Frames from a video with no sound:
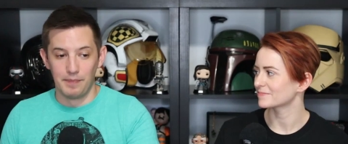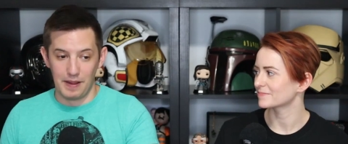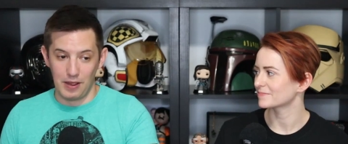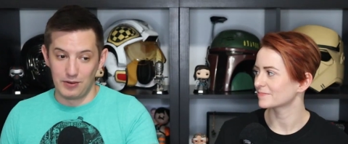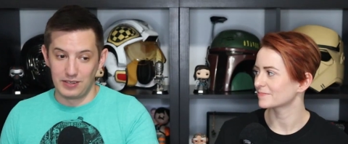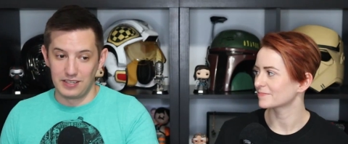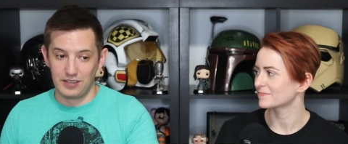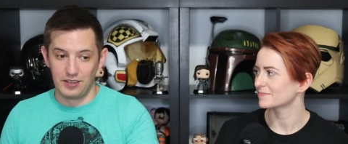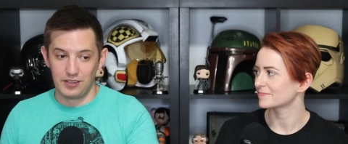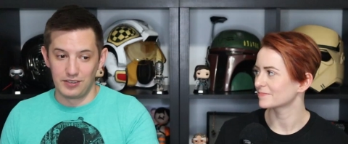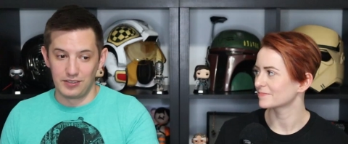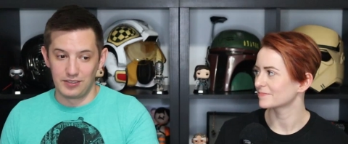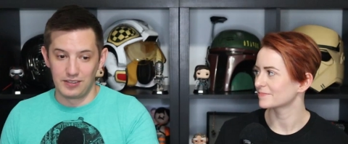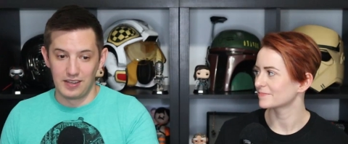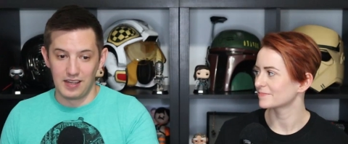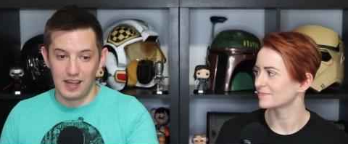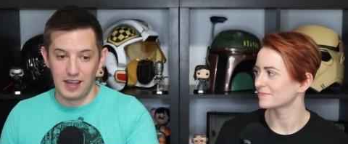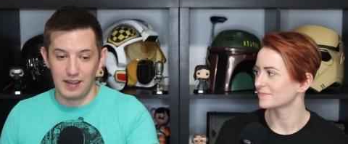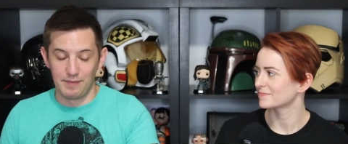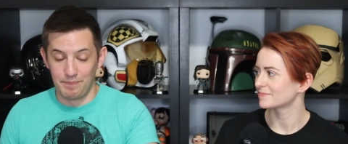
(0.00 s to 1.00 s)
Speaker 1: a bounty
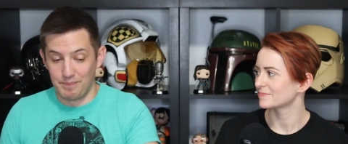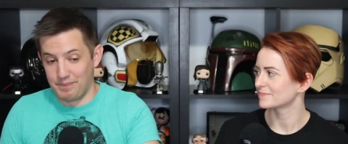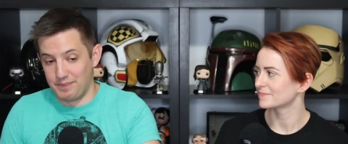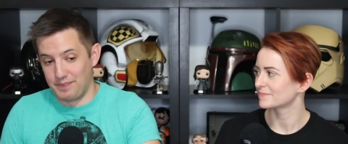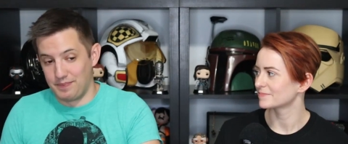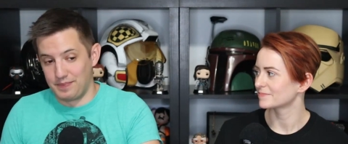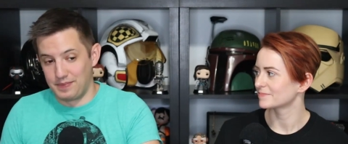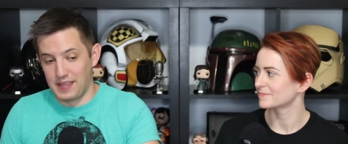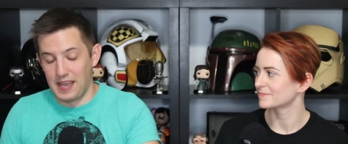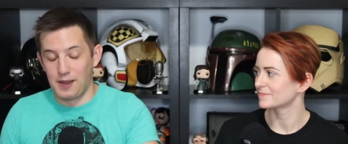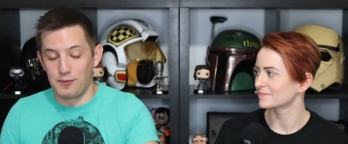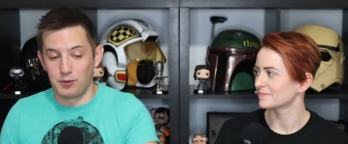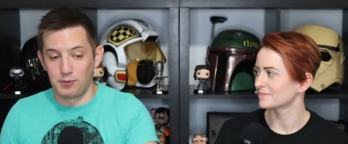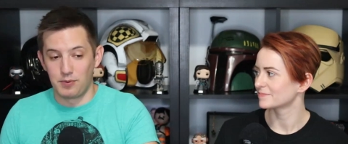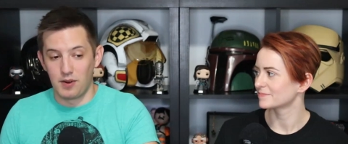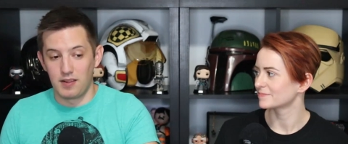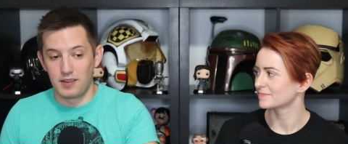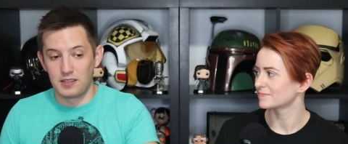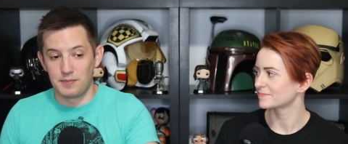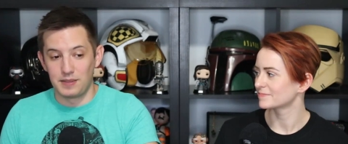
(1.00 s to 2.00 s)
hunter, that would
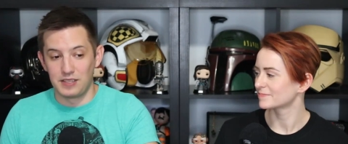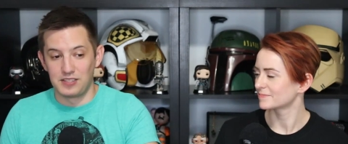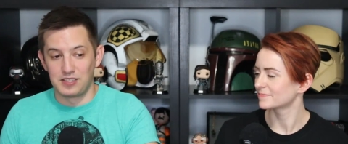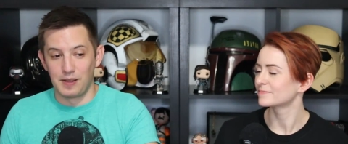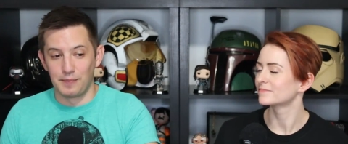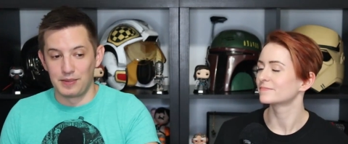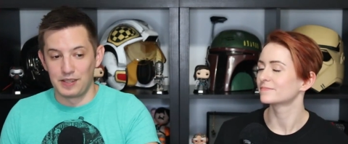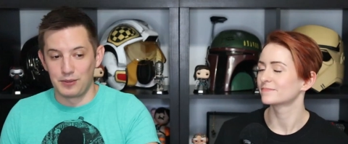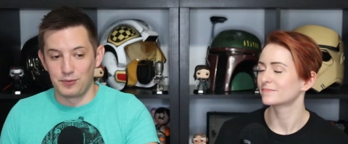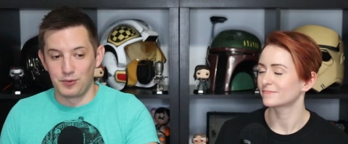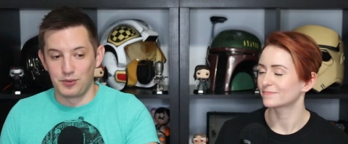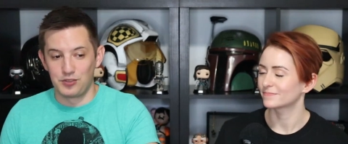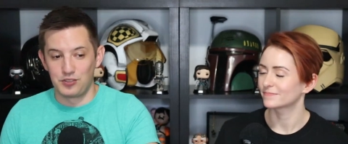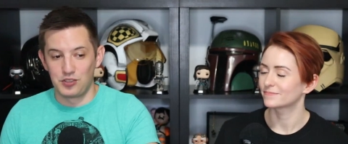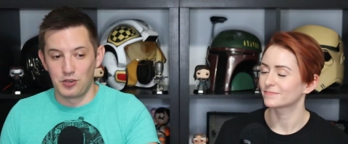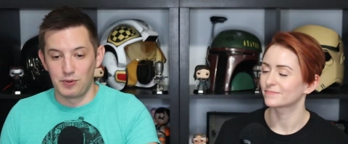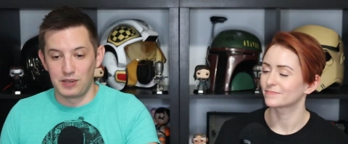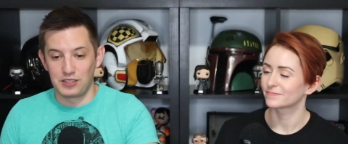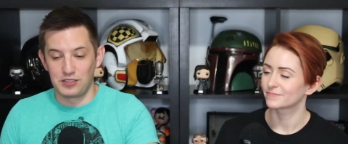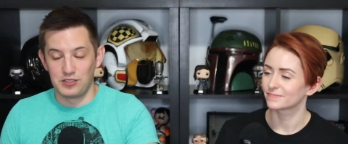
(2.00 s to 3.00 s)
probably be something worth
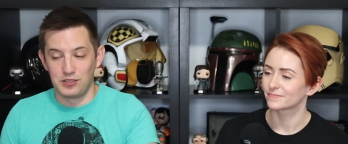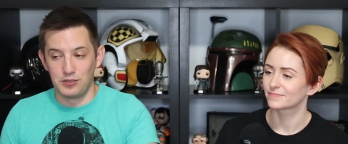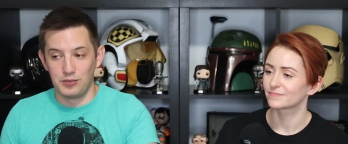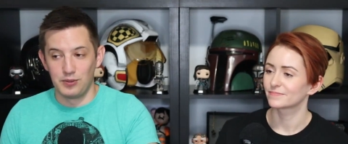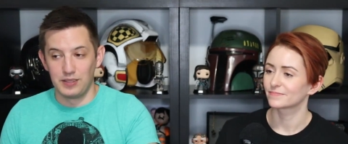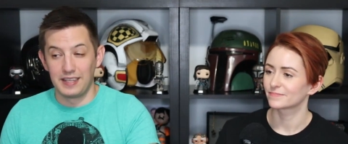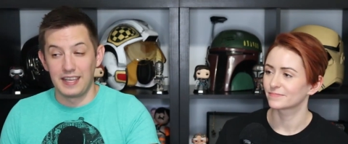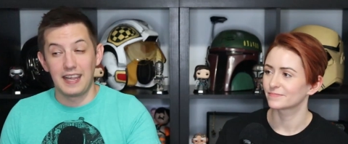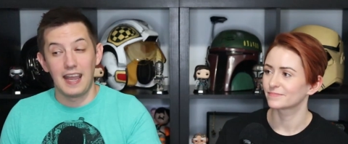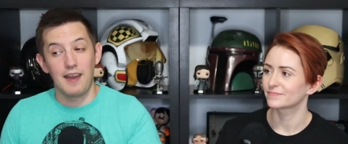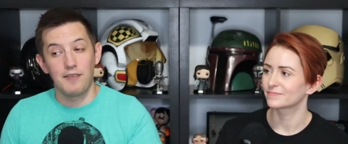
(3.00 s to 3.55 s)
showing too, and they